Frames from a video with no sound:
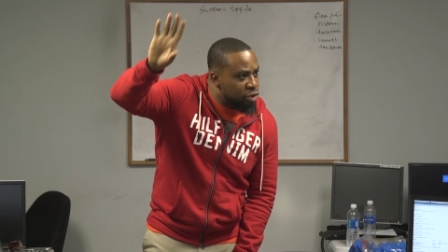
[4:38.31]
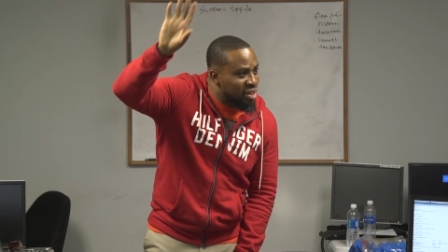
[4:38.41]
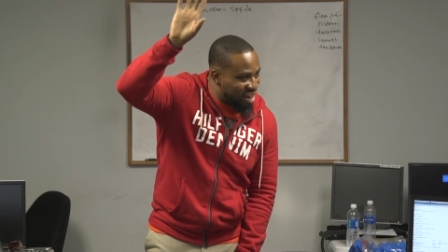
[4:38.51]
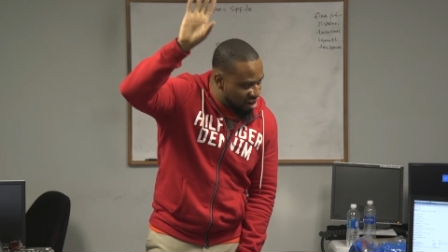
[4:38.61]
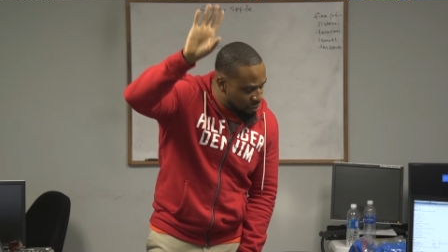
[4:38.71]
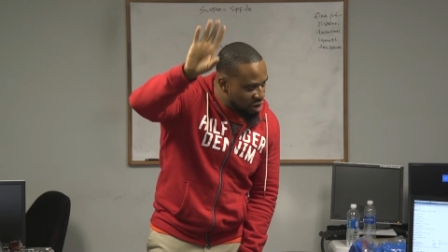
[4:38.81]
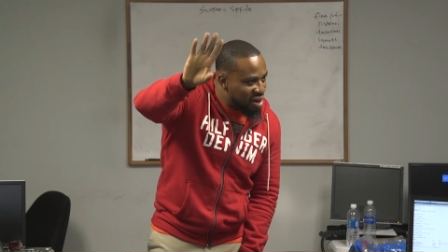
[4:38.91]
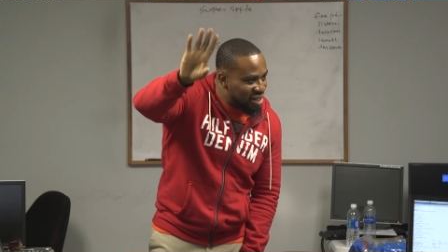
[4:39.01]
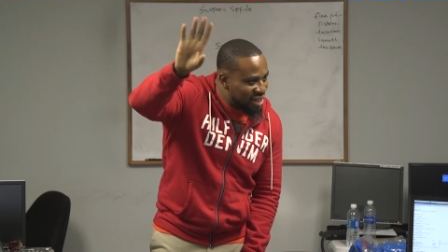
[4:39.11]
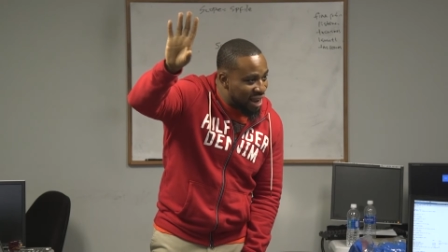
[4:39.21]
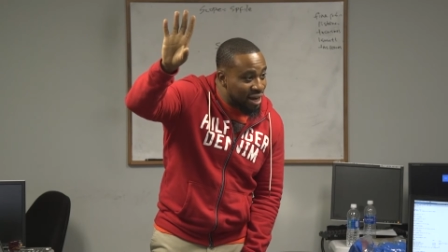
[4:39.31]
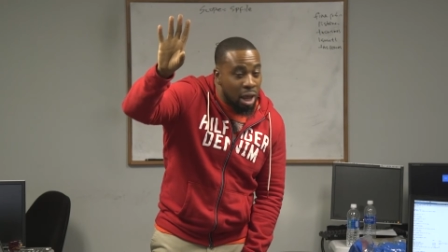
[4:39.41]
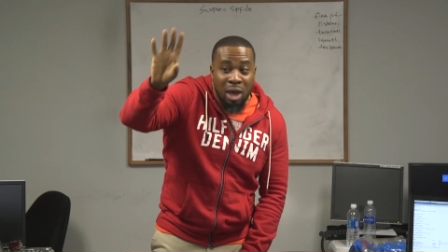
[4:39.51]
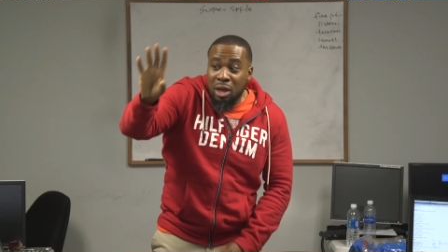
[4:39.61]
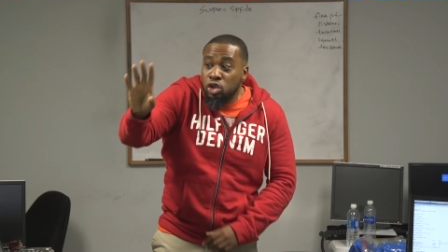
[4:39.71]
Does everybody understand?
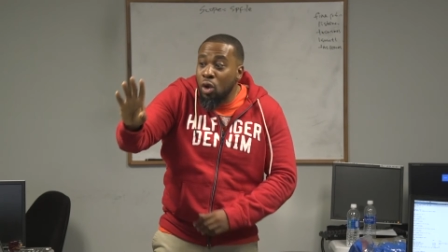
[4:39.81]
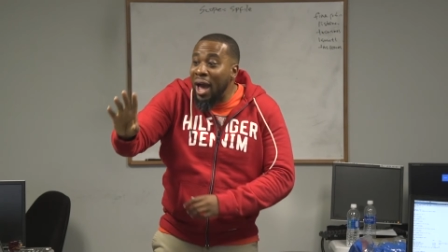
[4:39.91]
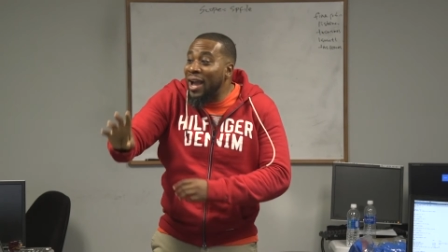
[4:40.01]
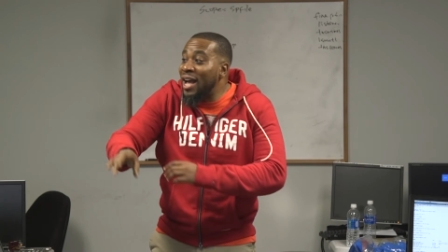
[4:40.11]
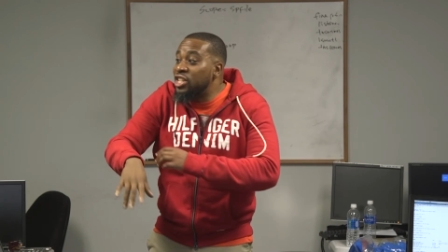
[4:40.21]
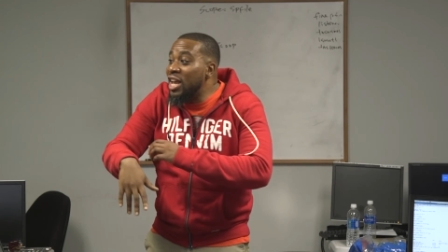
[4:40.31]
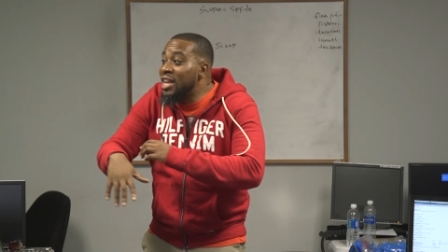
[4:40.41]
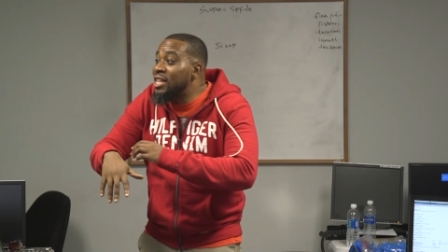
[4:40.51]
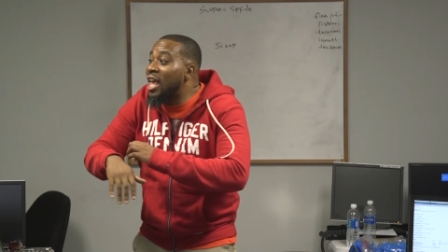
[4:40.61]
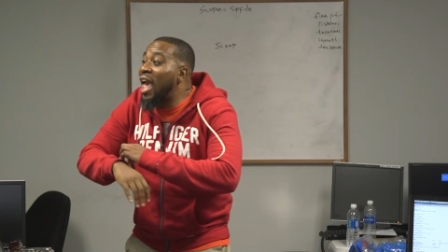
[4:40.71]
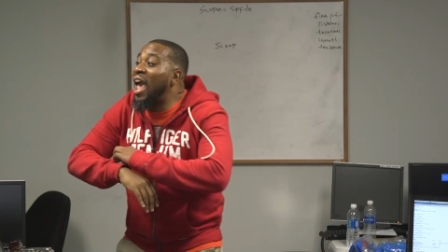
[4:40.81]
Mm-hmm. So I can change it